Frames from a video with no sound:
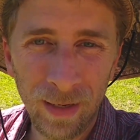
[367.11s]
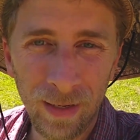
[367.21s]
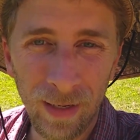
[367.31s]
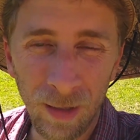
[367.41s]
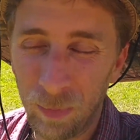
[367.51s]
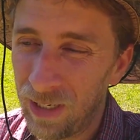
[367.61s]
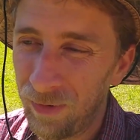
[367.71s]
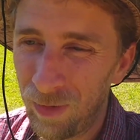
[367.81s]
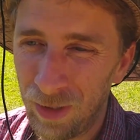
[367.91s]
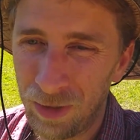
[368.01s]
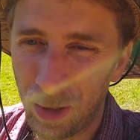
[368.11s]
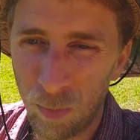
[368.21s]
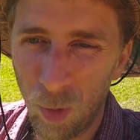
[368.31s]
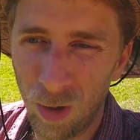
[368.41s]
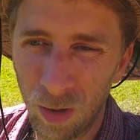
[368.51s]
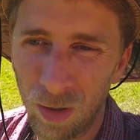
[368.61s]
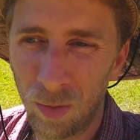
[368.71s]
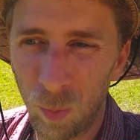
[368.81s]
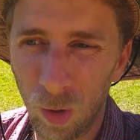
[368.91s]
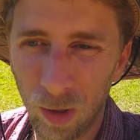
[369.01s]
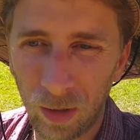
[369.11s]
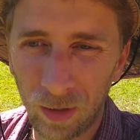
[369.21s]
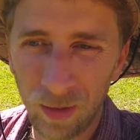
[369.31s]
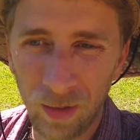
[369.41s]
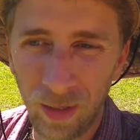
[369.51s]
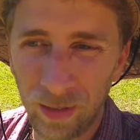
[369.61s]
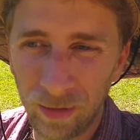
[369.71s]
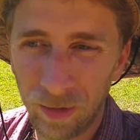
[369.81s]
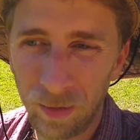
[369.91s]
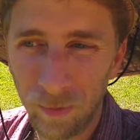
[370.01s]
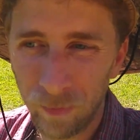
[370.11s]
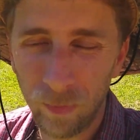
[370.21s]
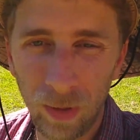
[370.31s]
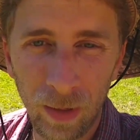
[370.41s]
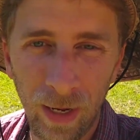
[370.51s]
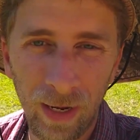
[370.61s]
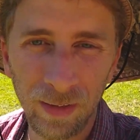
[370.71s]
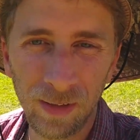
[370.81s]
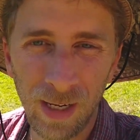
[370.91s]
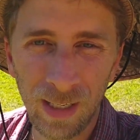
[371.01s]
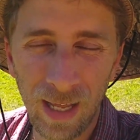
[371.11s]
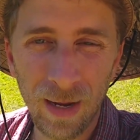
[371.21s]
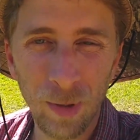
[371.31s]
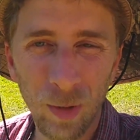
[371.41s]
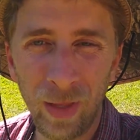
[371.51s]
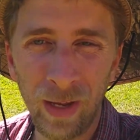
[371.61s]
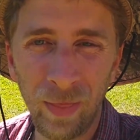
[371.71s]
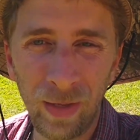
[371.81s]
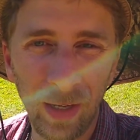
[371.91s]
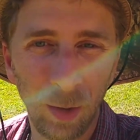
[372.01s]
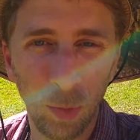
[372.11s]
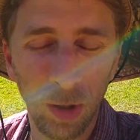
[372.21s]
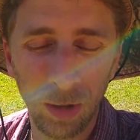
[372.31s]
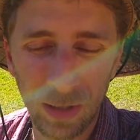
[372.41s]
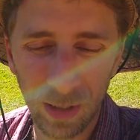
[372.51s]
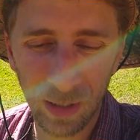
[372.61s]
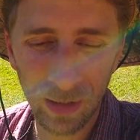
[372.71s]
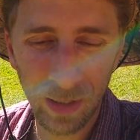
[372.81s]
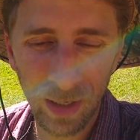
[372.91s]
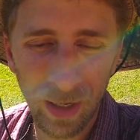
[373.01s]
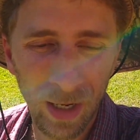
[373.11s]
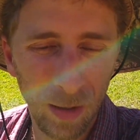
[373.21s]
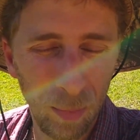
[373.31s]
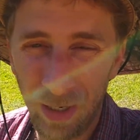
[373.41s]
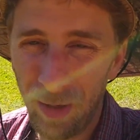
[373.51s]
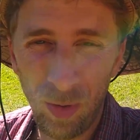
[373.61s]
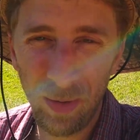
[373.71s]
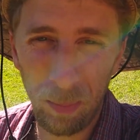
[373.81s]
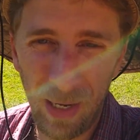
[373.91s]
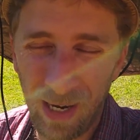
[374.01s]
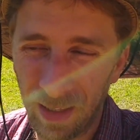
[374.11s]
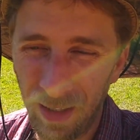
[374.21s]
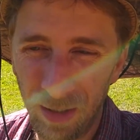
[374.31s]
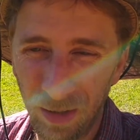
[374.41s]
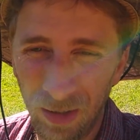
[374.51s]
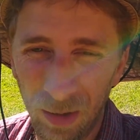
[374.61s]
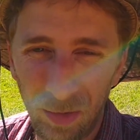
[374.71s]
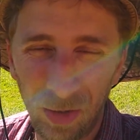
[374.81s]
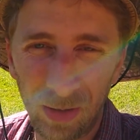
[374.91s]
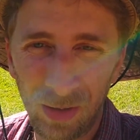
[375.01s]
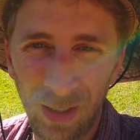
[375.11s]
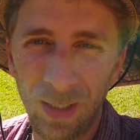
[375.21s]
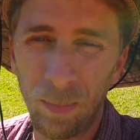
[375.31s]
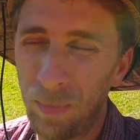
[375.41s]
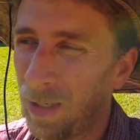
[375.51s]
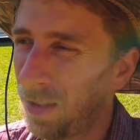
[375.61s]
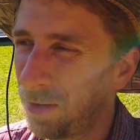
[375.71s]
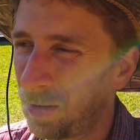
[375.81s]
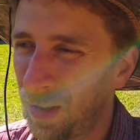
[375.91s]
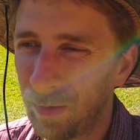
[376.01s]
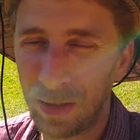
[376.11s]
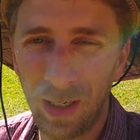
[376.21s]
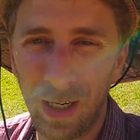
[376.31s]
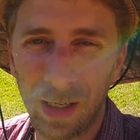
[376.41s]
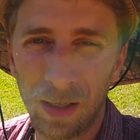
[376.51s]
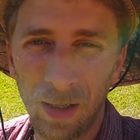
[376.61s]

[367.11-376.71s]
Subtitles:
Definitely took more work, like hands-on labor than the rototilling, but it wasn't bad at all. You know, it's just 10 minutes, give or take,